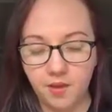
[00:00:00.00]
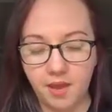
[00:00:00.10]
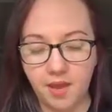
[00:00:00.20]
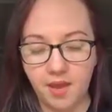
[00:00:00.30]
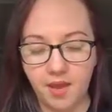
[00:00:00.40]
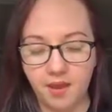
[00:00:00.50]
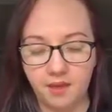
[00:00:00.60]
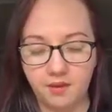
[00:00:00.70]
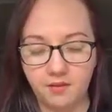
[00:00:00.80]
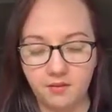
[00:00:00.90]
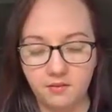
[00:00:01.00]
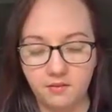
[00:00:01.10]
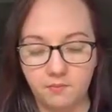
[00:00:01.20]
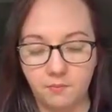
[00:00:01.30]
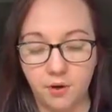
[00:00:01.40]
I
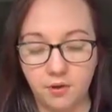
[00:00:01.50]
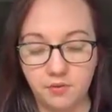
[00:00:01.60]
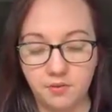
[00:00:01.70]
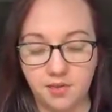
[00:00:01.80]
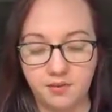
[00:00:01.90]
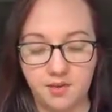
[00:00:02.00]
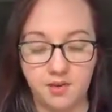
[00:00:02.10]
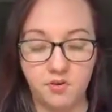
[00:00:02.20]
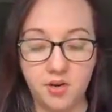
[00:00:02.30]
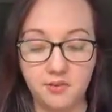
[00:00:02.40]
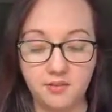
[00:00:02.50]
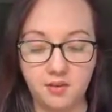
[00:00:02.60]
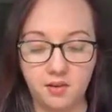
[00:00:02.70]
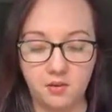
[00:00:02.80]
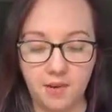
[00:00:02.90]
borrowed Destiny's crates
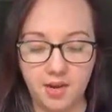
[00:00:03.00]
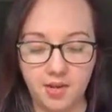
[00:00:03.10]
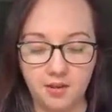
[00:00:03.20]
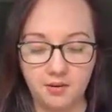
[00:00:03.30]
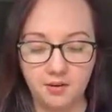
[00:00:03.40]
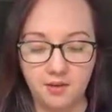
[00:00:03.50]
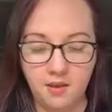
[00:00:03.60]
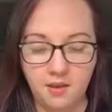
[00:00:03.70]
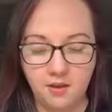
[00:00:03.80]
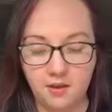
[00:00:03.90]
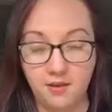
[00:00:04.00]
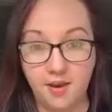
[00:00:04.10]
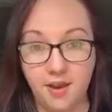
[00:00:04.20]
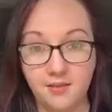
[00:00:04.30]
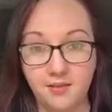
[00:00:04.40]
and her mannequin. And then I
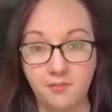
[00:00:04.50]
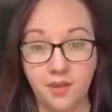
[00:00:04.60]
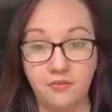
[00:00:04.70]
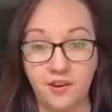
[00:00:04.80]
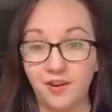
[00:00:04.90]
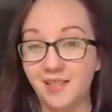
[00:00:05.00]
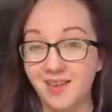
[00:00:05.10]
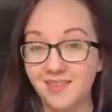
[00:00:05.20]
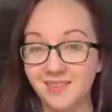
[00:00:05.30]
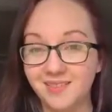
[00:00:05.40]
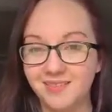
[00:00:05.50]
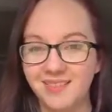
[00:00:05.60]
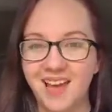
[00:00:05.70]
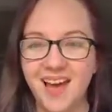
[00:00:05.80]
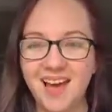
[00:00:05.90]
had some like fairy lights.
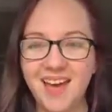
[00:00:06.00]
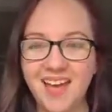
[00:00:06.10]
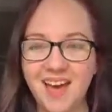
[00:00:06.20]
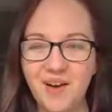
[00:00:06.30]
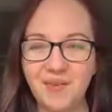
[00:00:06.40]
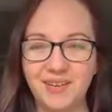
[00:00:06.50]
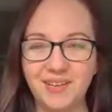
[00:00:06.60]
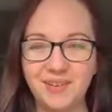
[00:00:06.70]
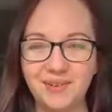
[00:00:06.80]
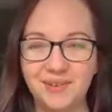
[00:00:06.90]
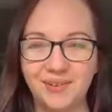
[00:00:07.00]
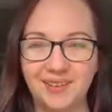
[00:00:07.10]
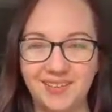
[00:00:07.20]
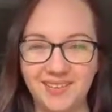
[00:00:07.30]
Hi, how are you?